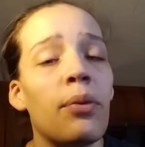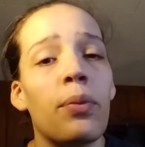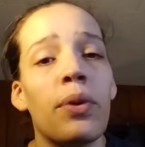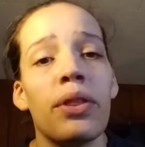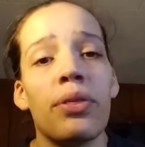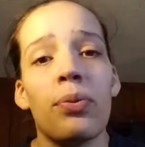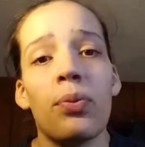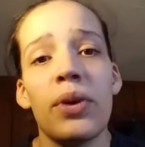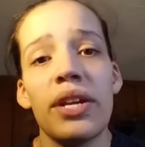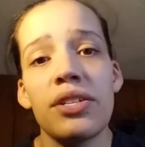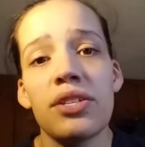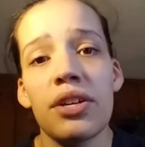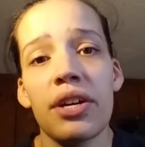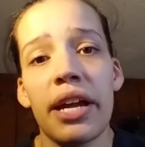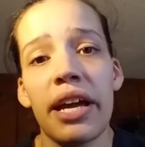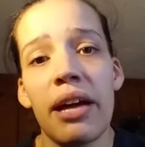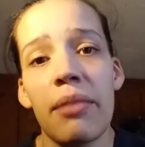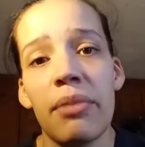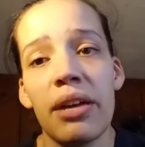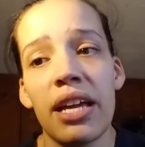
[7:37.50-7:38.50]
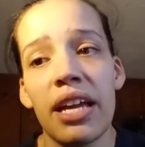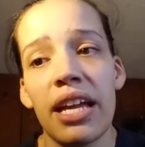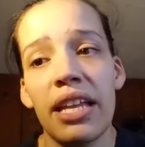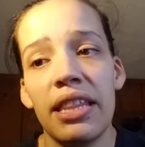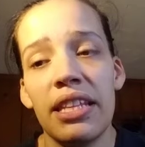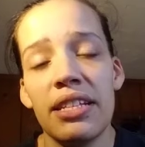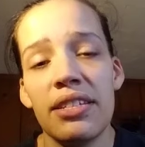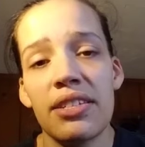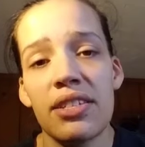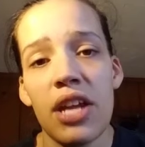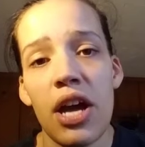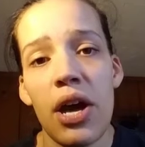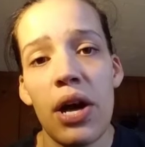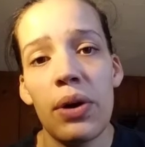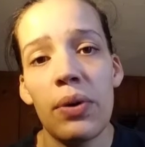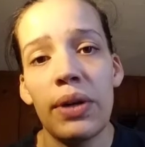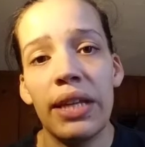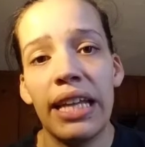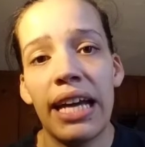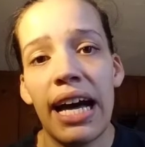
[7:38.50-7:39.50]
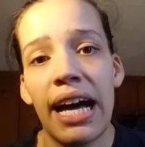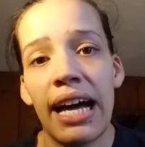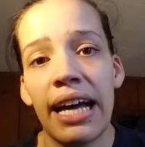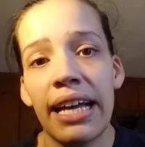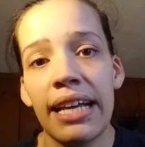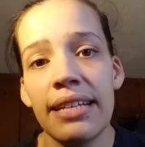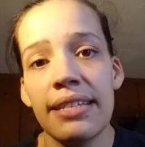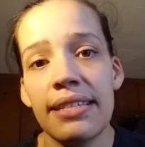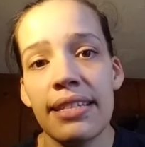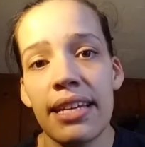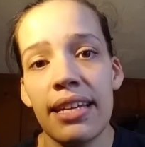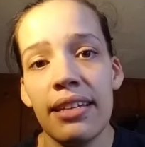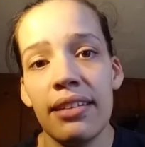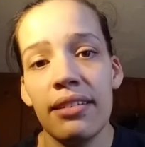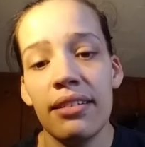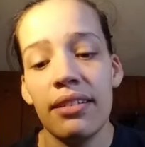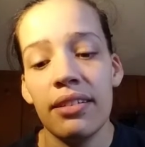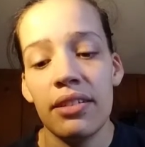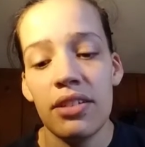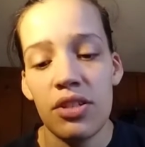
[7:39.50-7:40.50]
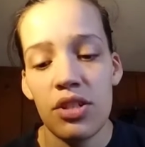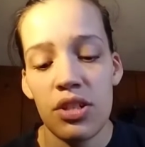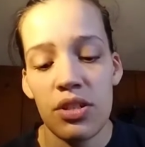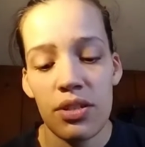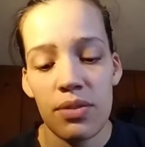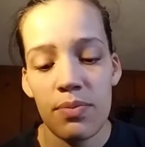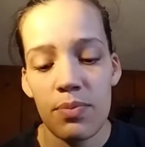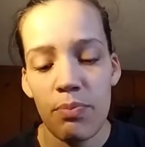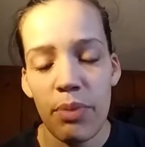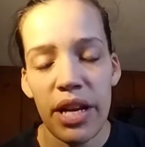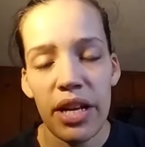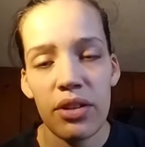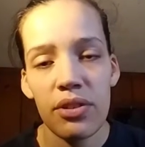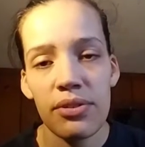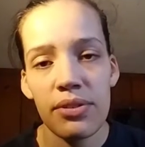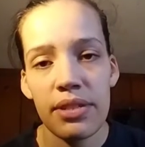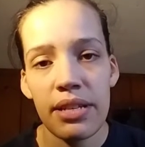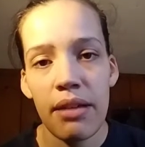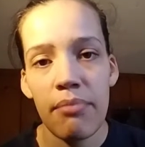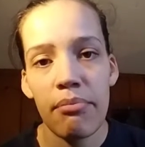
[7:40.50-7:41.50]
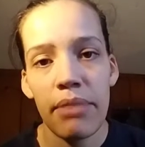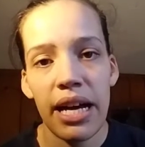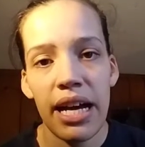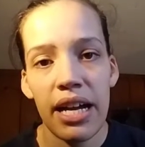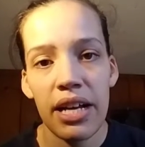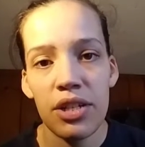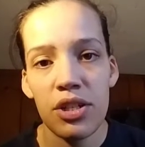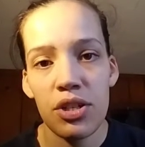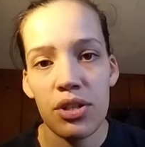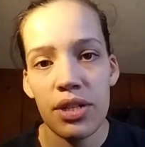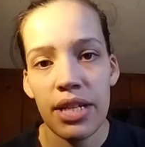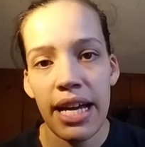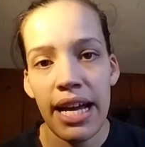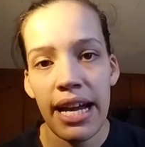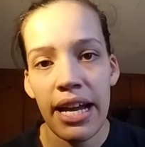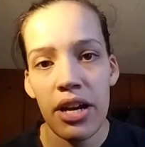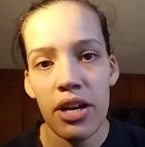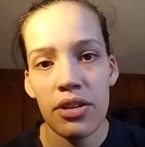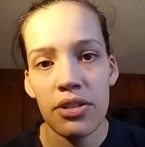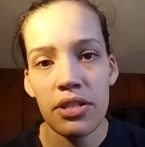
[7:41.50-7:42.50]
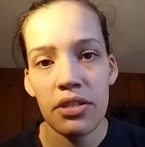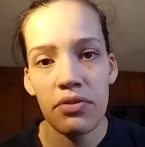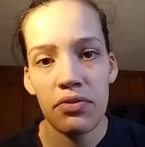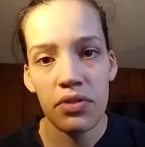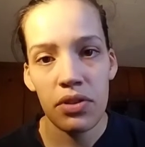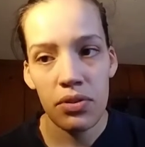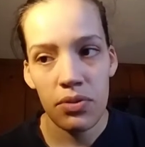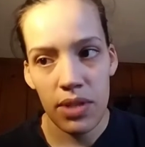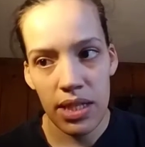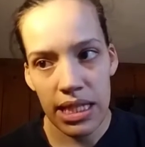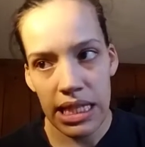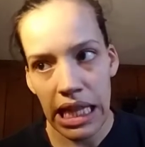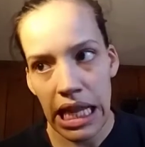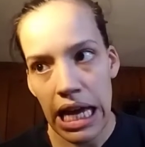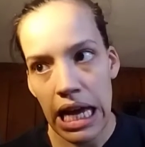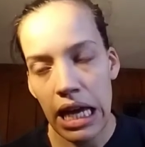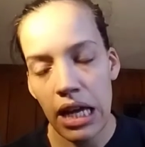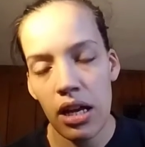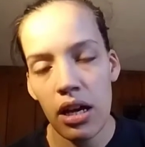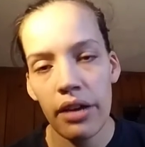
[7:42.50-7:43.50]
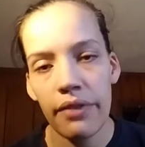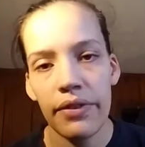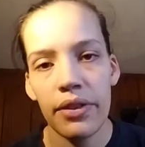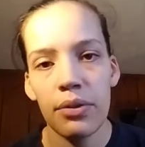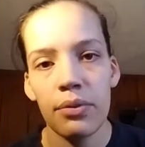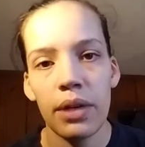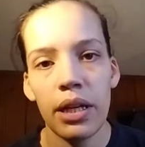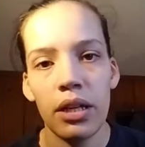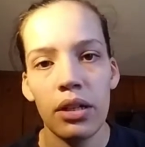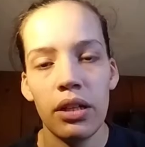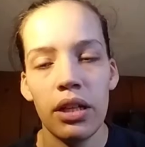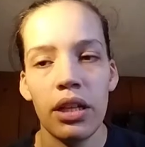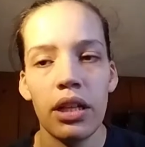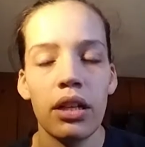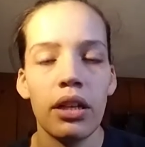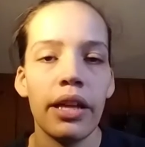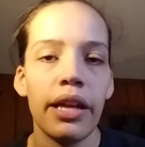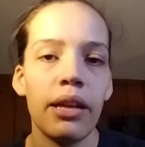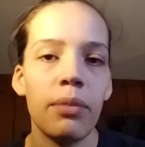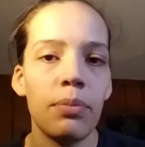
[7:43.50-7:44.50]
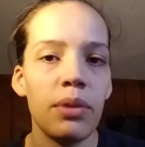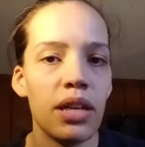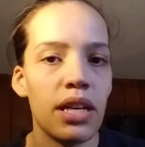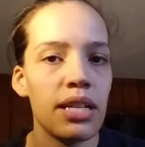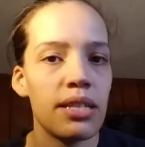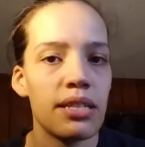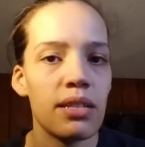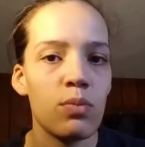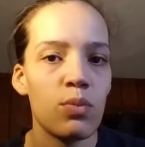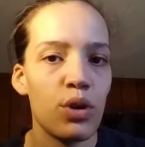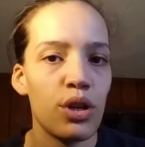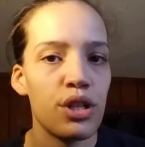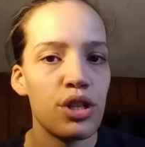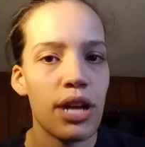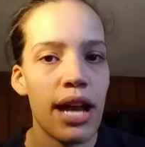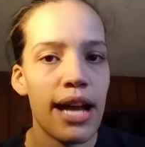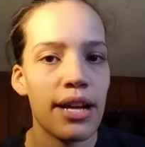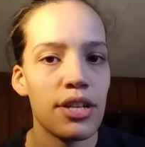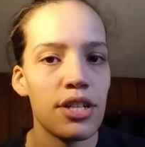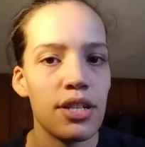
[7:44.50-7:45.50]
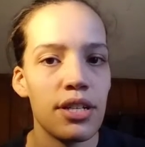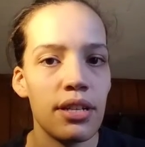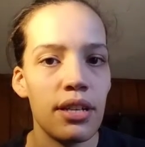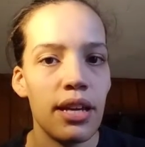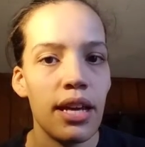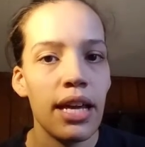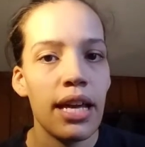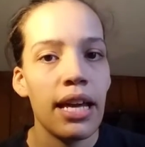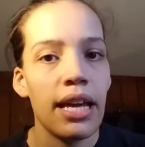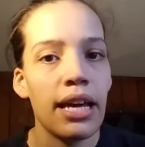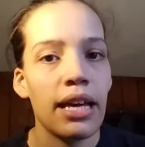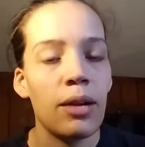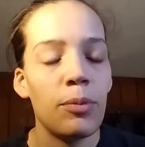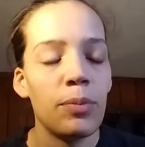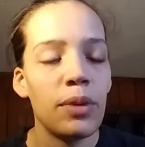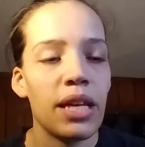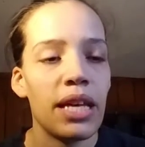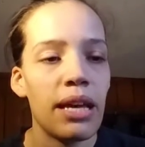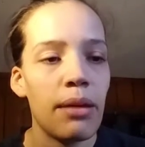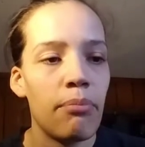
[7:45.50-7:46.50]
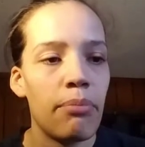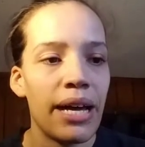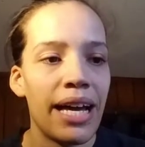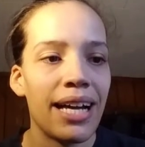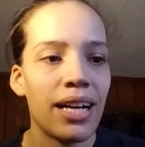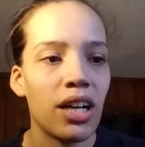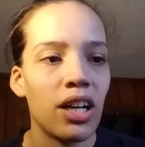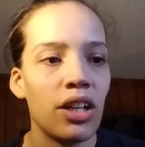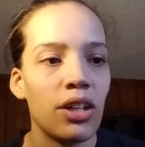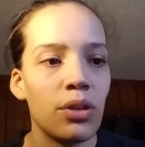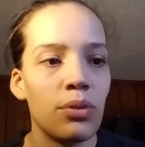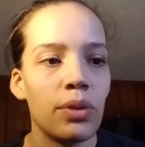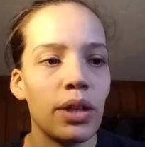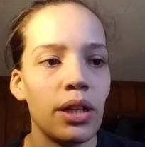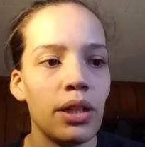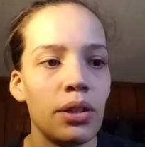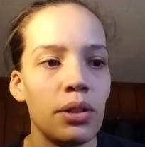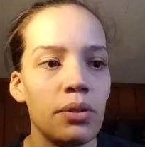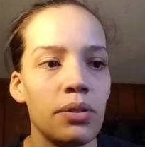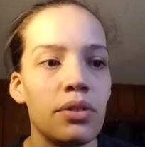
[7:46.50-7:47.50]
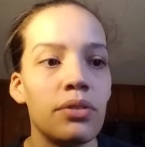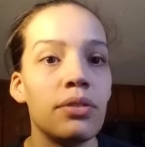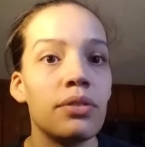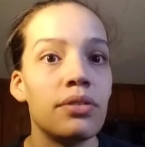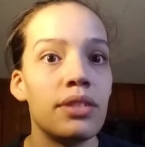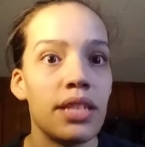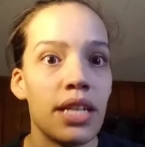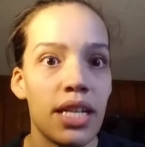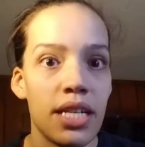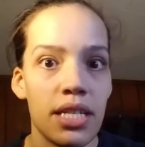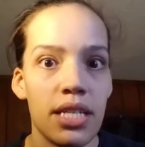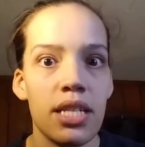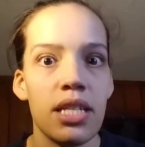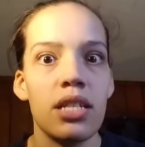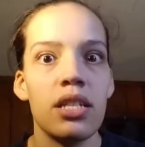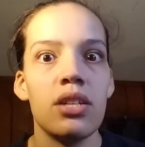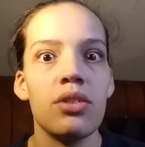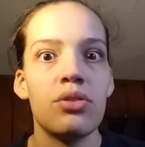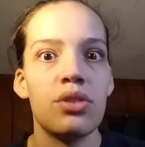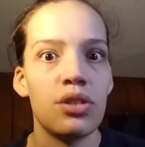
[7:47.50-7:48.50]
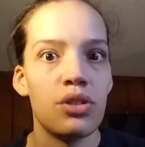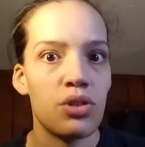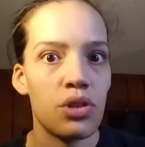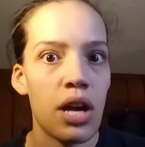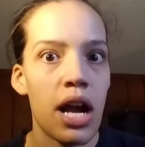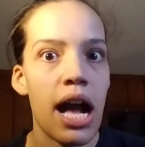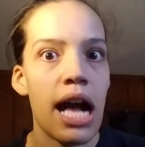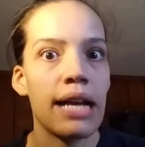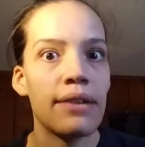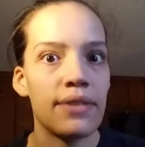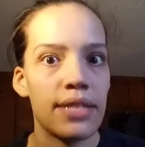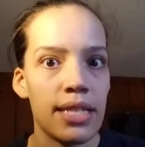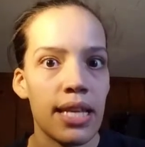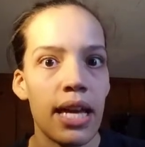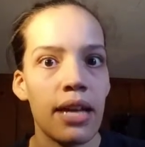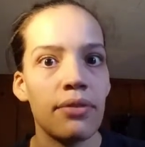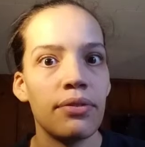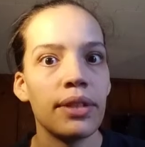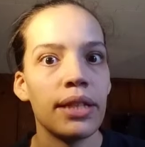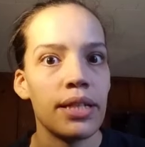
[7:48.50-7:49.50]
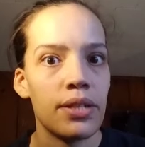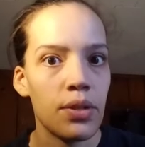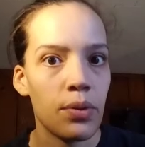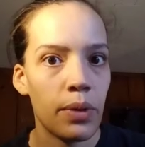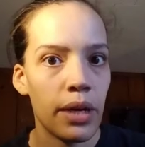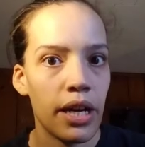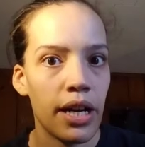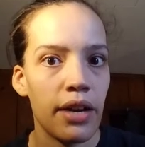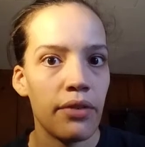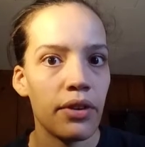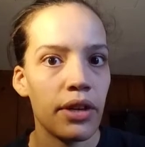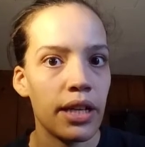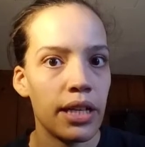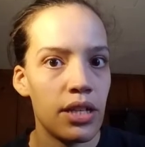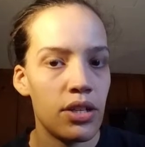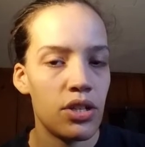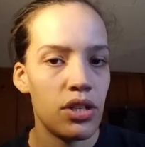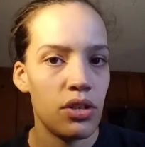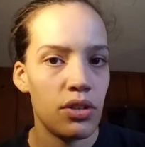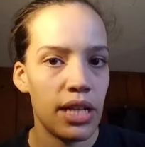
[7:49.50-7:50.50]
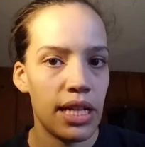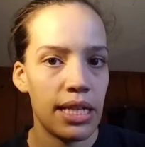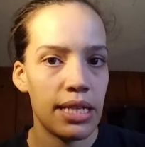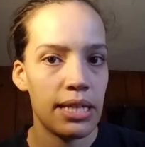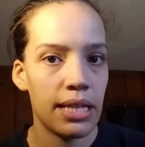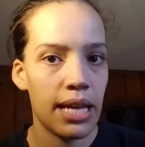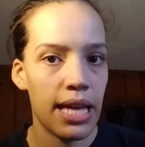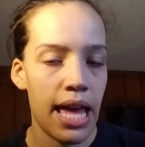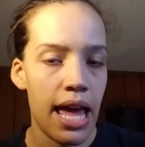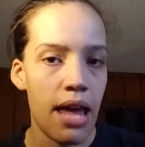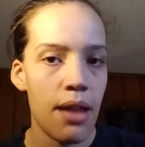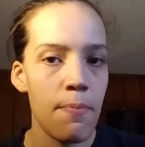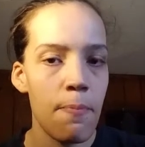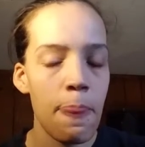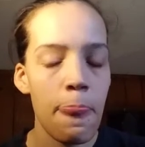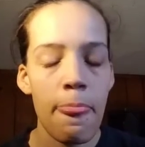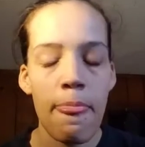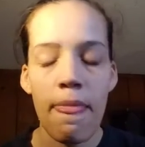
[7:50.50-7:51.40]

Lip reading: With winter coming and the snow and the ice, you just sprinkle some behind your tires if you slide off the road, and it'll help you get some more traction, help you get back on the road to continue to drive safely to wherever it is you need to get.